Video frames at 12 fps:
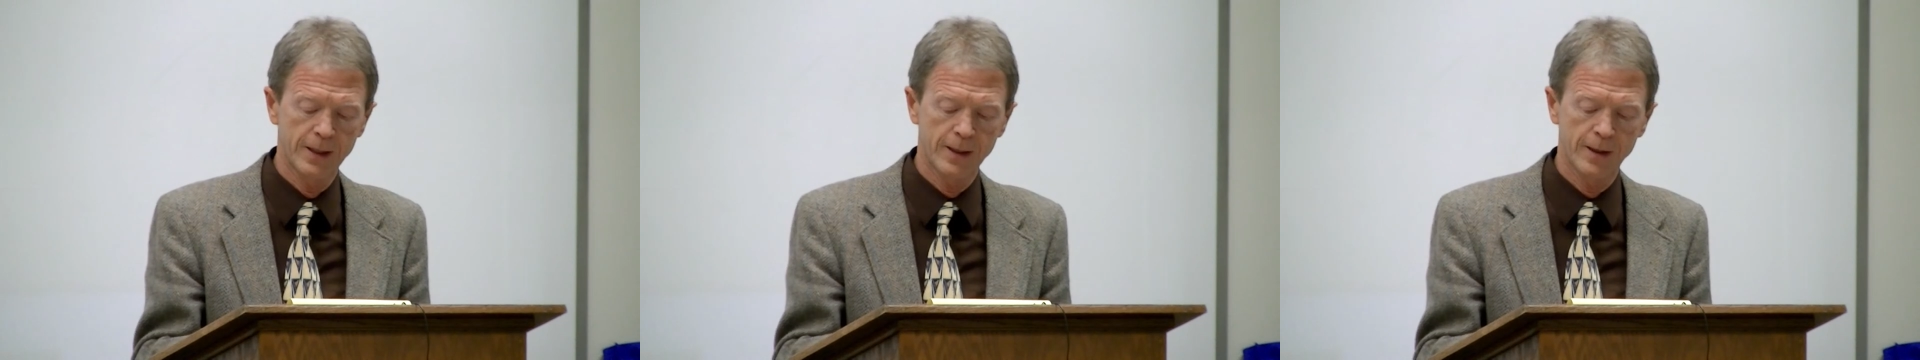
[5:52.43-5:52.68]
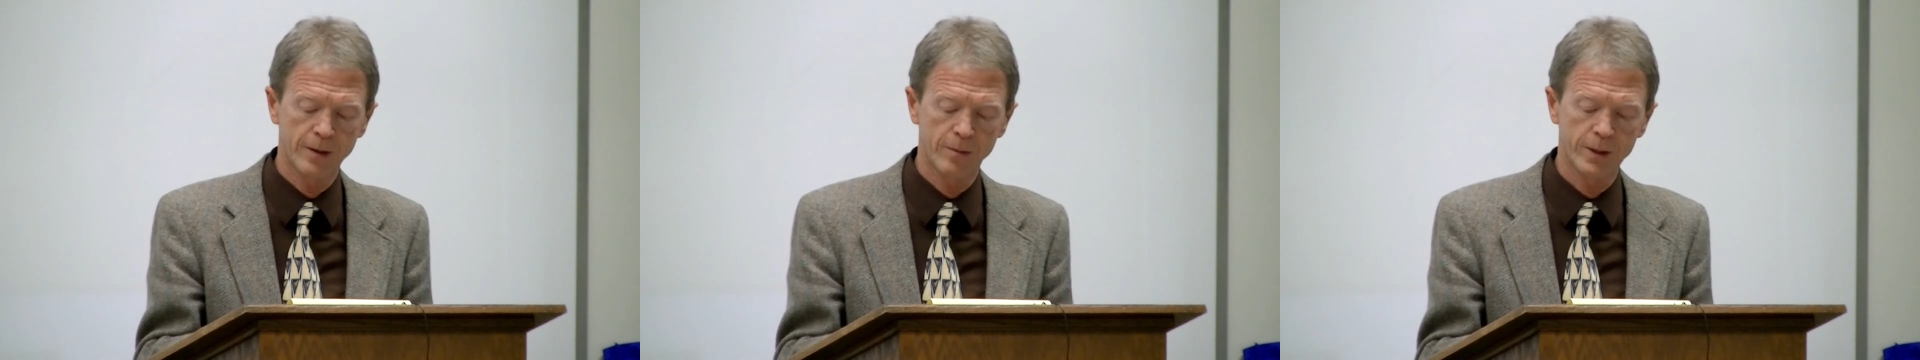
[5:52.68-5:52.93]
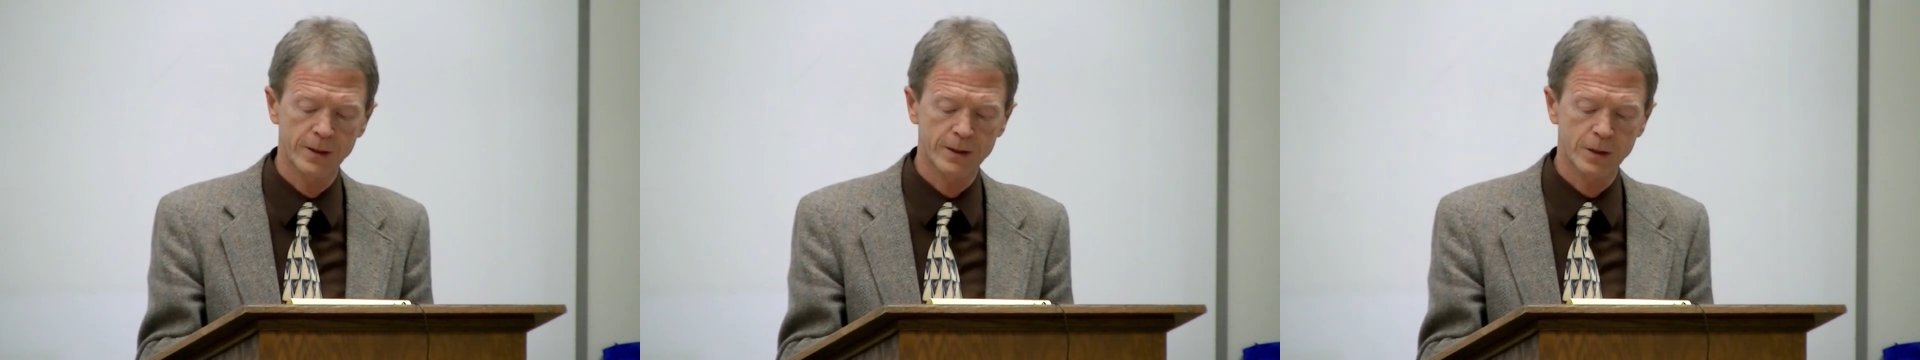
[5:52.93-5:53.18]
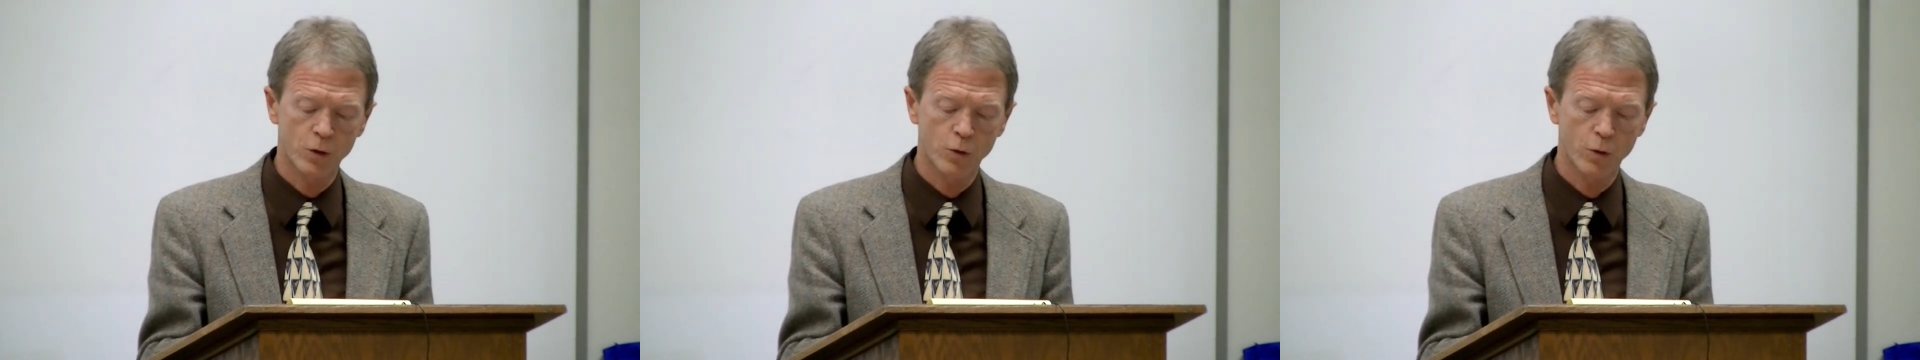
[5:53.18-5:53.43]
Uh, Ms.
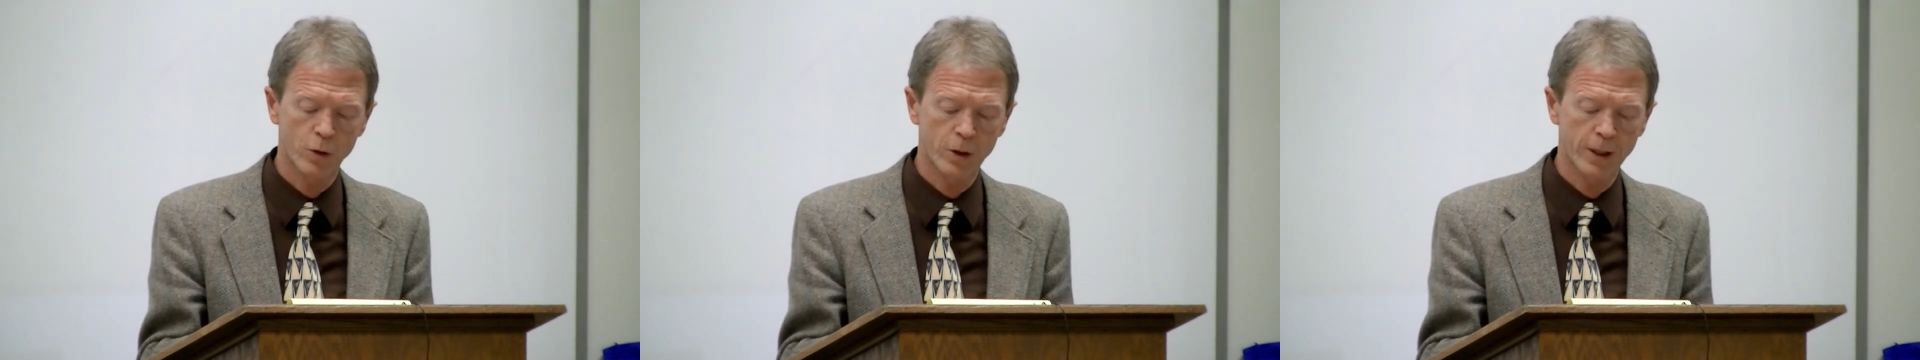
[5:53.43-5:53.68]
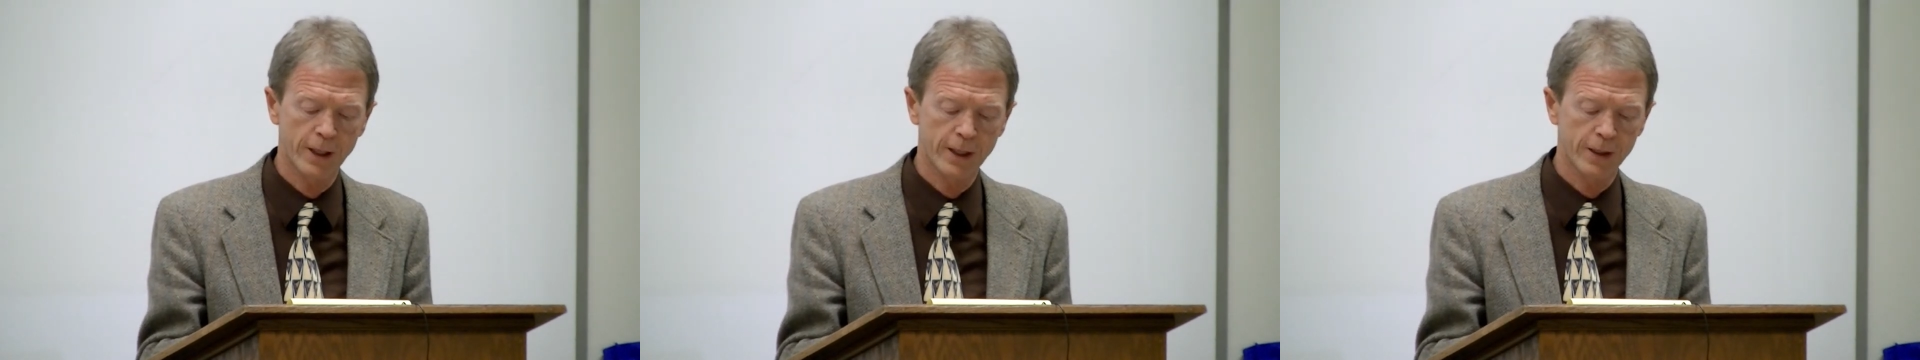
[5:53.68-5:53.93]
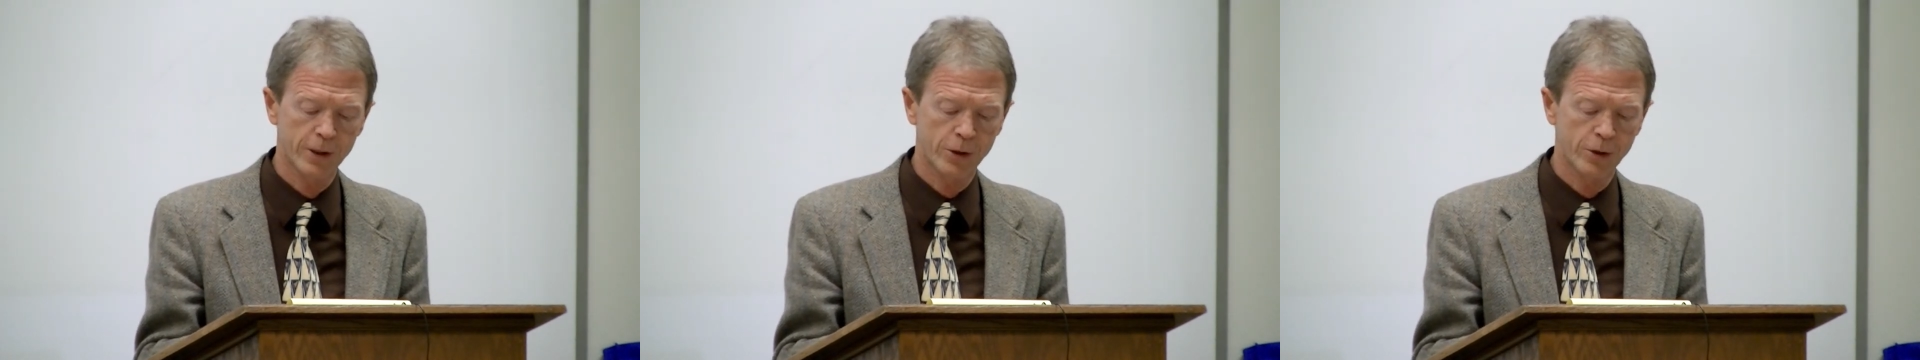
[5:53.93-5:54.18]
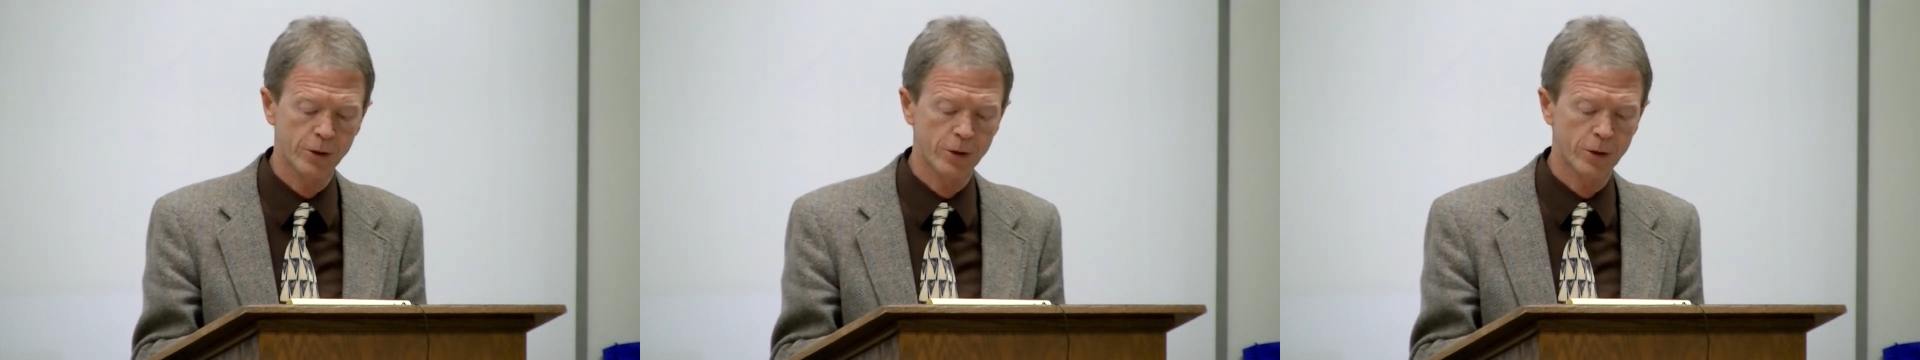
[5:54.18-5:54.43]
Kor and
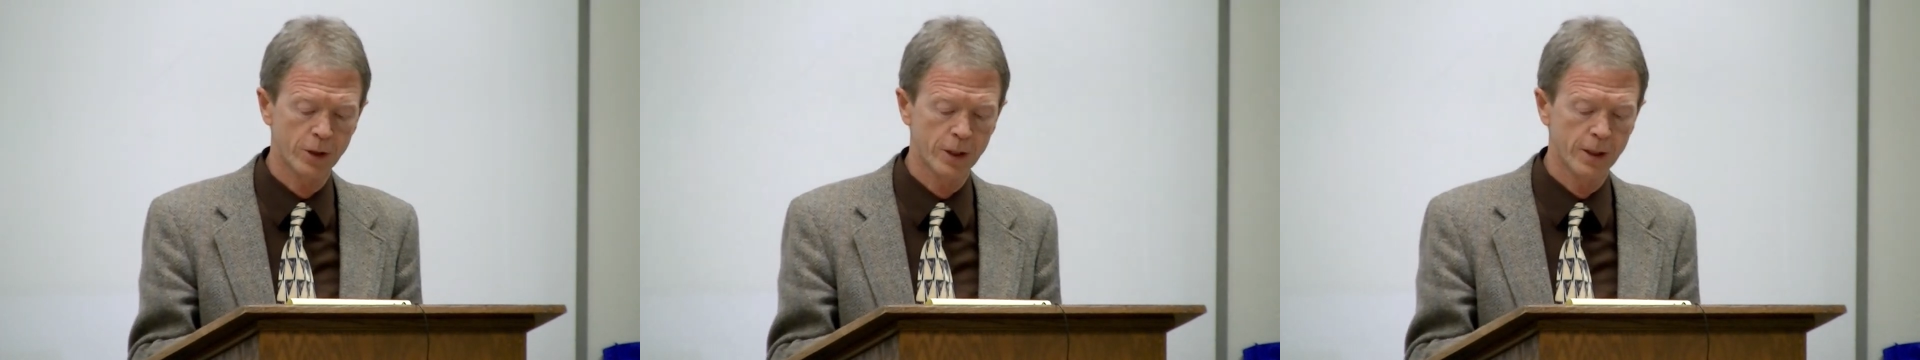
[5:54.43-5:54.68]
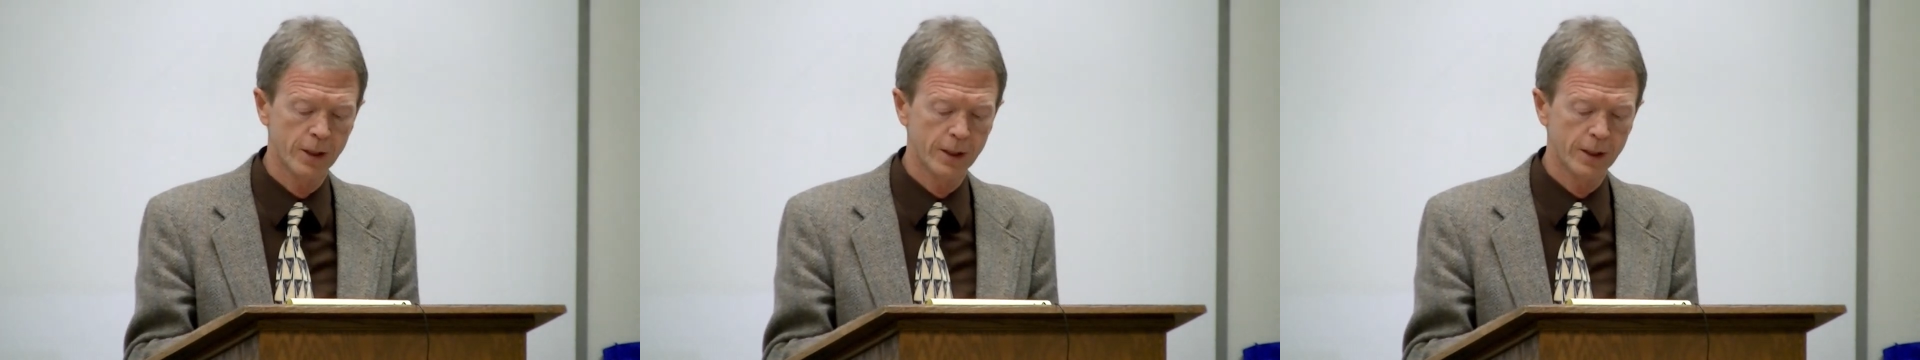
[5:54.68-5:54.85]
her